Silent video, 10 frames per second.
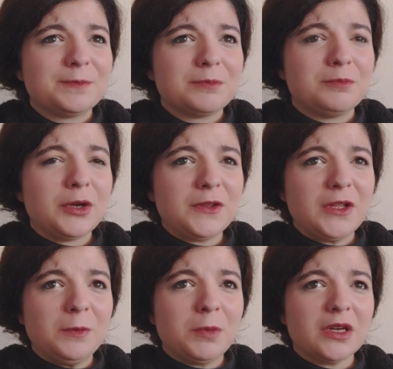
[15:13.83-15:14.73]

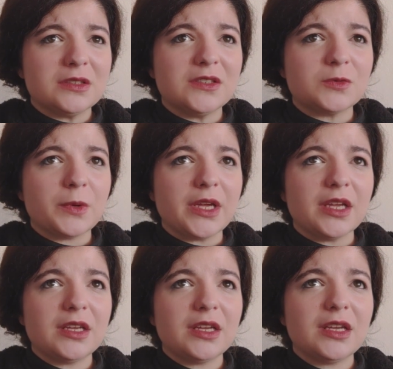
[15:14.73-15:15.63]
birthday parties were.
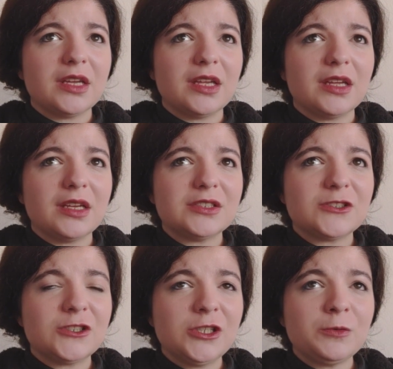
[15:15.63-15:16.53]

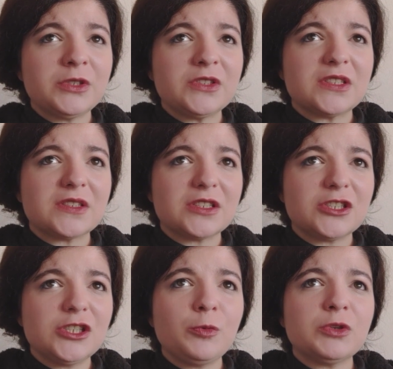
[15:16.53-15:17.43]
She was
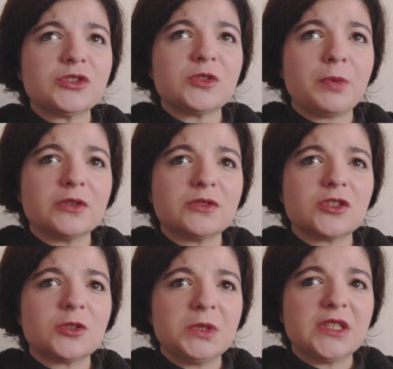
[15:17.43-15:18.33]
supposed
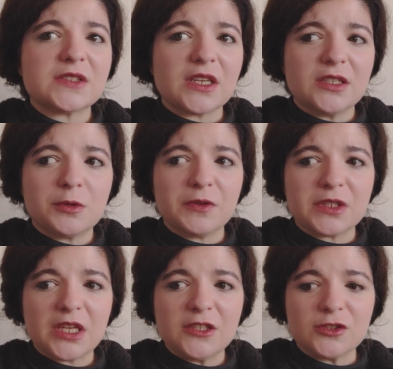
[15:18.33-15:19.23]
to be the center of
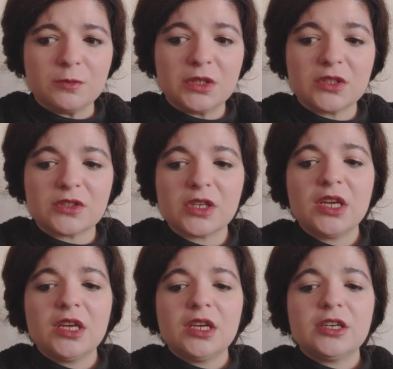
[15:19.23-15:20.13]
attention because
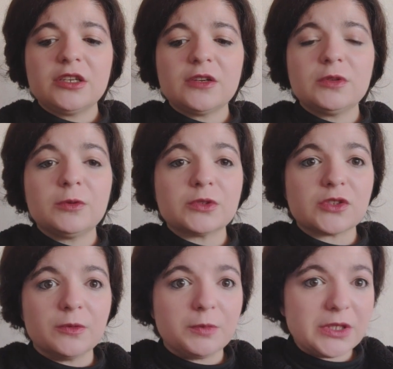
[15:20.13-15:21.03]
not only was
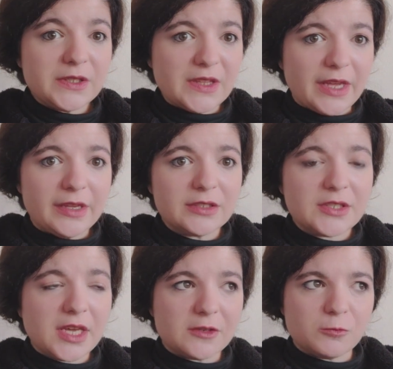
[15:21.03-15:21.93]
her birthday,
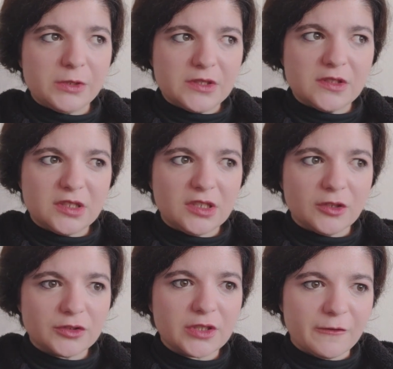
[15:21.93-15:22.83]
she had recently
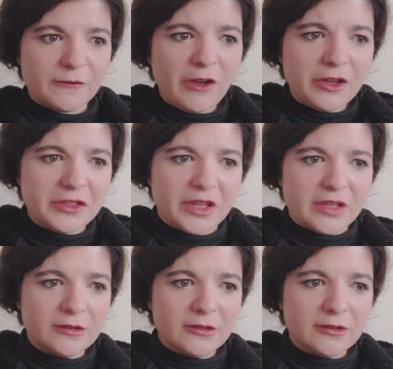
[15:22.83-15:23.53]
lost her father.